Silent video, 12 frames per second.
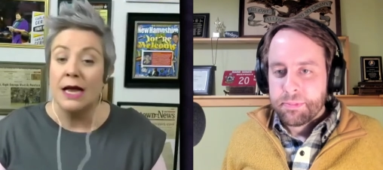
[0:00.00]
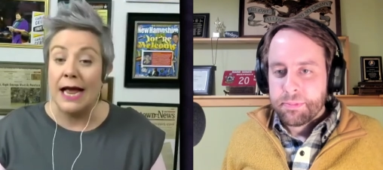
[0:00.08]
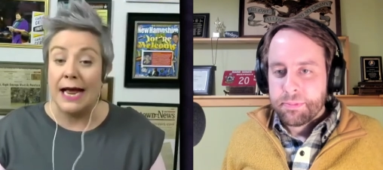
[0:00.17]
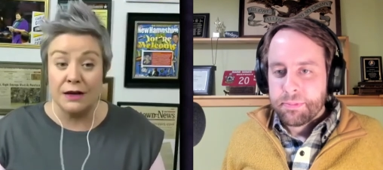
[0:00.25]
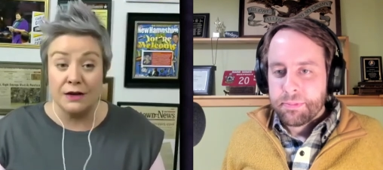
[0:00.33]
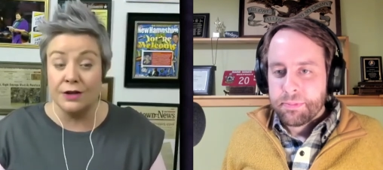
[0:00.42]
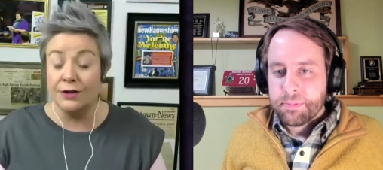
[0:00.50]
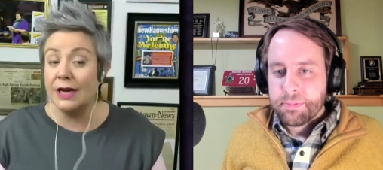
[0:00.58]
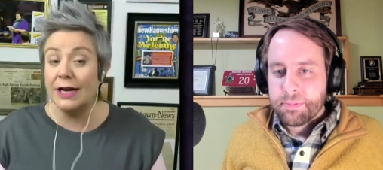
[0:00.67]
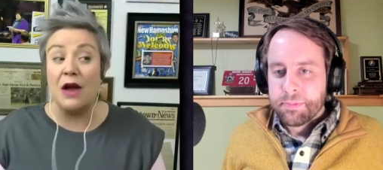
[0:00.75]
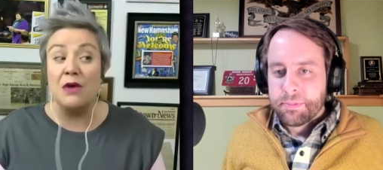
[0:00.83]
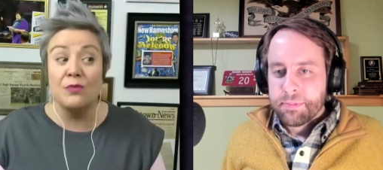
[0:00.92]

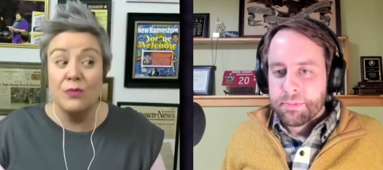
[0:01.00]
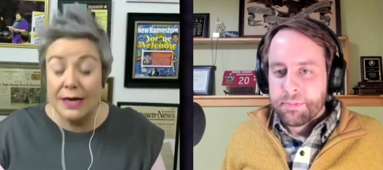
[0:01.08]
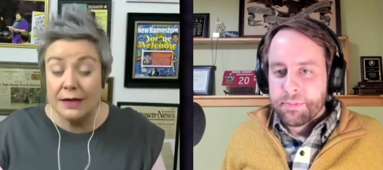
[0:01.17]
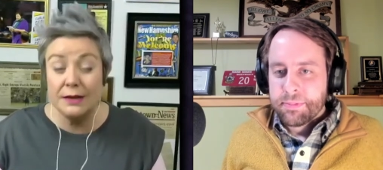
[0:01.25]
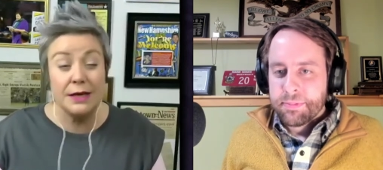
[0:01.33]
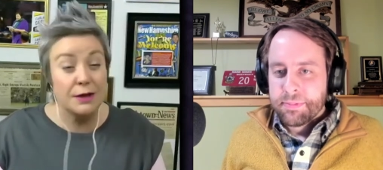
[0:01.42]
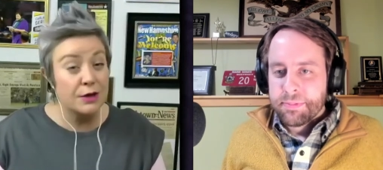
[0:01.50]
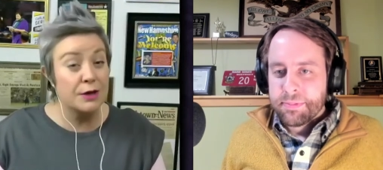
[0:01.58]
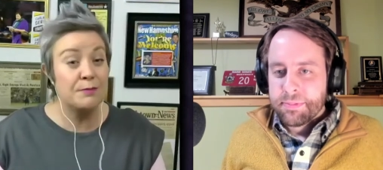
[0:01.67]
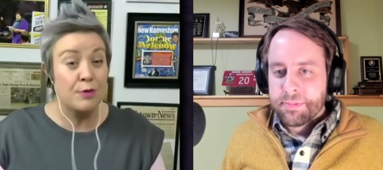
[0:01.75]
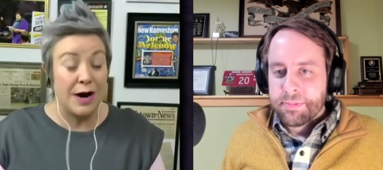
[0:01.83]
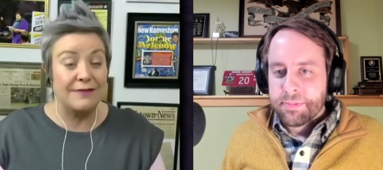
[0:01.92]
Speaker 1: including a really
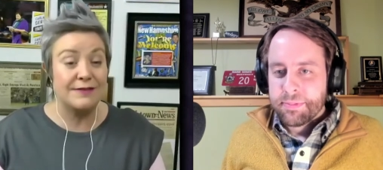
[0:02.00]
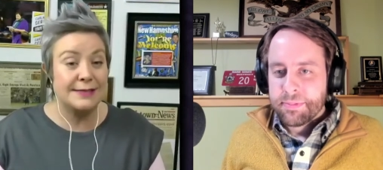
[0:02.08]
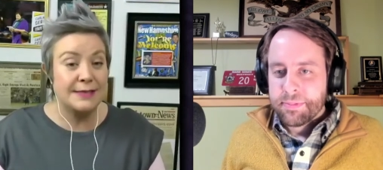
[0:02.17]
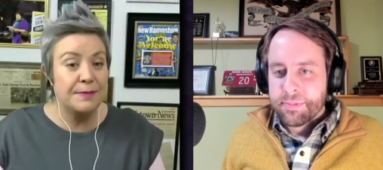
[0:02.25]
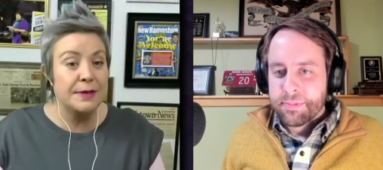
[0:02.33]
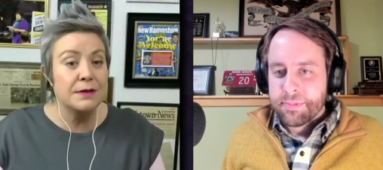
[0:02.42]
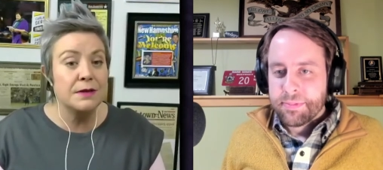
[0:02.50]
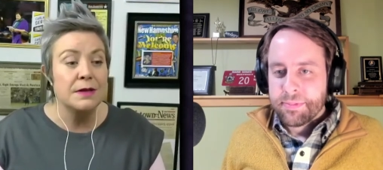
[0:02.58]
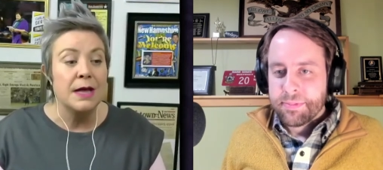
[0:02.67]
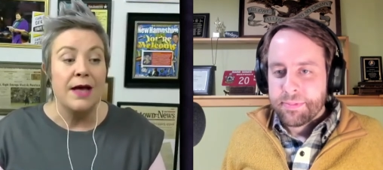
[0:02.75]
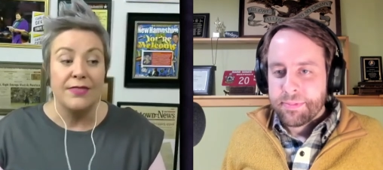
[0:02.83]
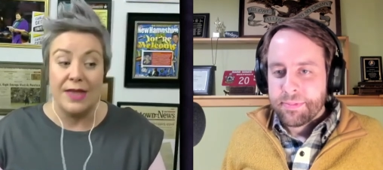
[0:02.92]
good privacy bill
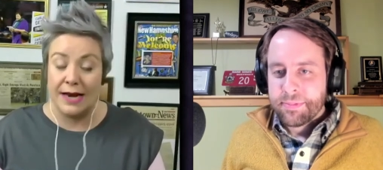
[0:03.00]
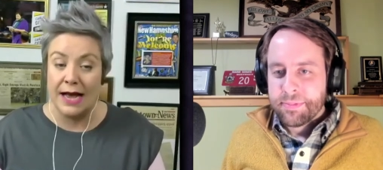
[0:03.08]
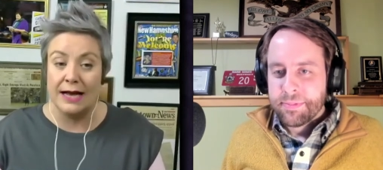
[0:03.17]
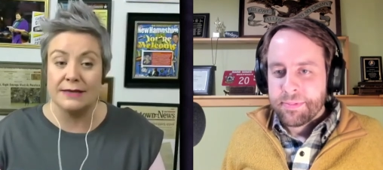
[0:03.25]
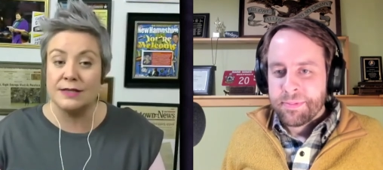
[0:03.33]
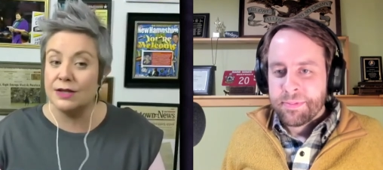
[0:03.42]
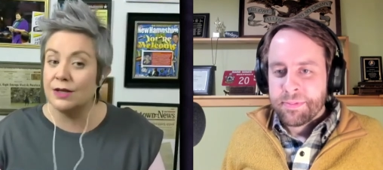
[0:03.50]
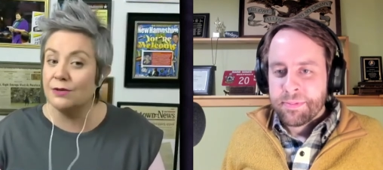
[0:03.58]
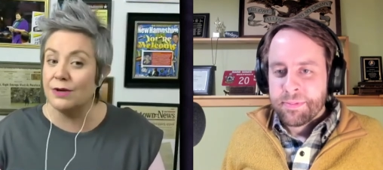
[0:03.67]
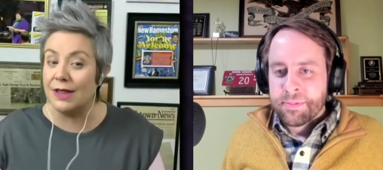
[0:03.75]
that has to do